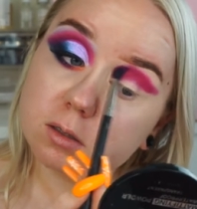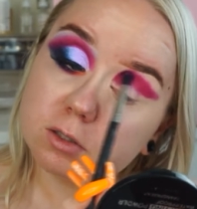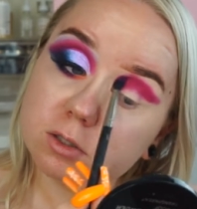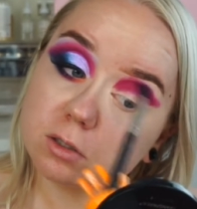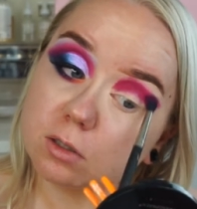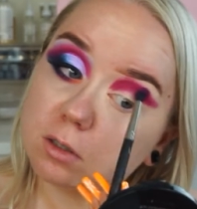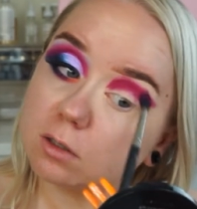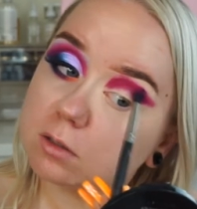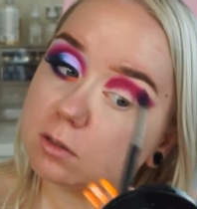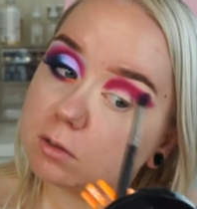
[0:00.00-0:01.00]

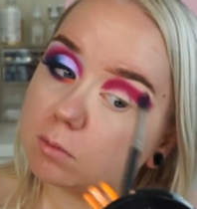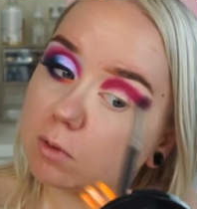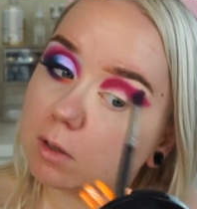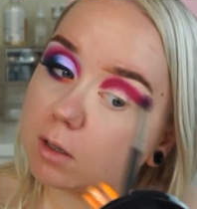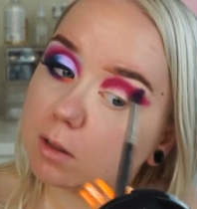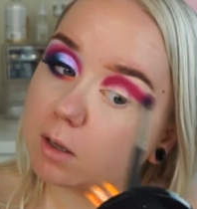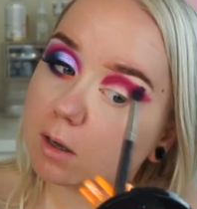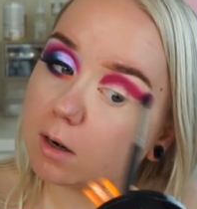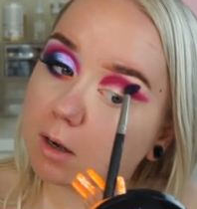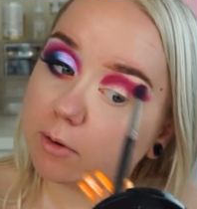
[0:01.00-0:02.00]
just to blend
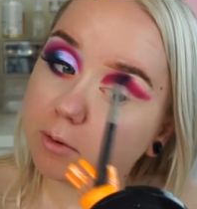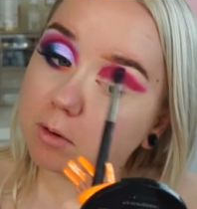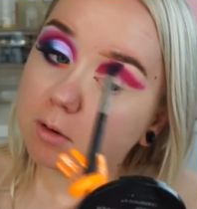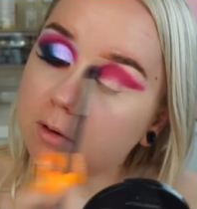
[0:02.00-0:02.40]
that out.